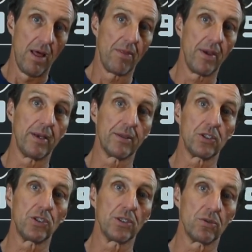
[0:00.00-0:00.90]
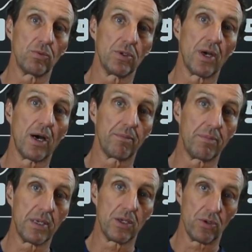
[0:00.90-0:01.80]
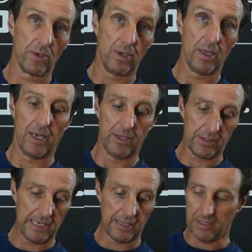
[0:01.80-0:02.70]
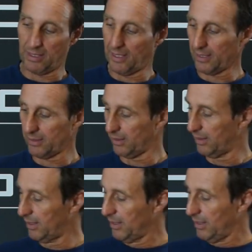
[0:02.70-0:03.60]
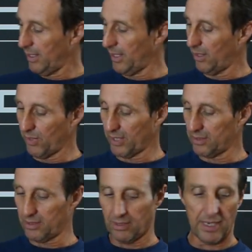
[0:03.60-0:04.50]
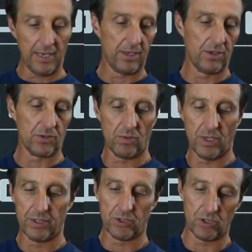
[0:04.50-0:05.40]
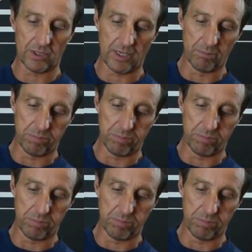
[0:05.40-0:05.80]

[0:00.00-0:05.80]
then the shield will not be utilized and connected. And we can see that. Here's one that's just got a